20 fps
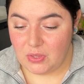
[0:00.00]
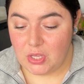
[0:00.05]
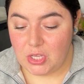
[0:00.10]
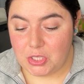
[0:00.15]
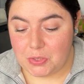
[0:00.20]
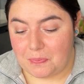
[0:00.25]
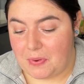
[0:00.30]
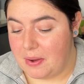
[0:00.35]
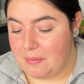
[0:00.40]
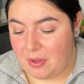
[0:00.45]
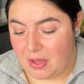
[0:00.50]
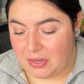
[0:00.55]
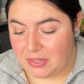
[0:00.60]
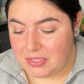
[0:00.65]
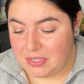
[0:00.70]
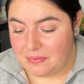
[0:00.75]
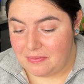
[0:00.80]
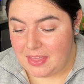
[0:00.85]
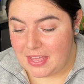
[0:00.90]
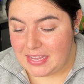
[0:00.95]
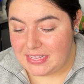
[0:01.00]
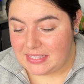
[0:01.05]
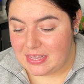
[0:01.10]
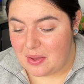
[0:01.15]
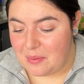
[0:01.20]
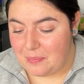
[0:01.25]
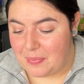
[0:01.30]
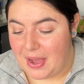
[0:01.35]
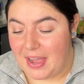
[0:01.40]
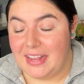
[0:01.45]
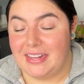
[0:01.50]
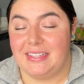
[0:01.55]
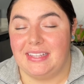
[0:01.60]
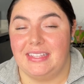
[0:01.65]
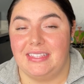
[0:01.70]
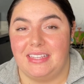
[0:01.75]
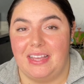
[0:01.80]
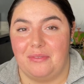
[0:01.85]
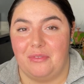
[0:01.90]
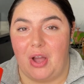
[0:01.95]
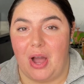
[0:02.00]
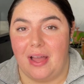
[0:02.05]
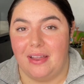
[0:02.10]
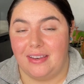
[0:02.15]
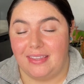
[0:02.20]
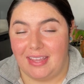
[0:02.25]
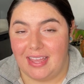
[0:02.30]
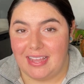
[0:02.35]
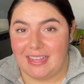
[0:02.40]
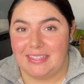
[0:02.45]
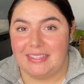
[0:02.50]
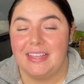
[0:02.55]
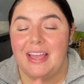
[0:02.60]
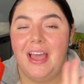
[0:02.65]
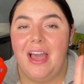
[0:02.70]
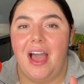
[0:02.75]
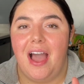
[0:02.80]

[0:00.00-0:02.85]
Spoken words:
spray bottles of this, but since I've gotten this,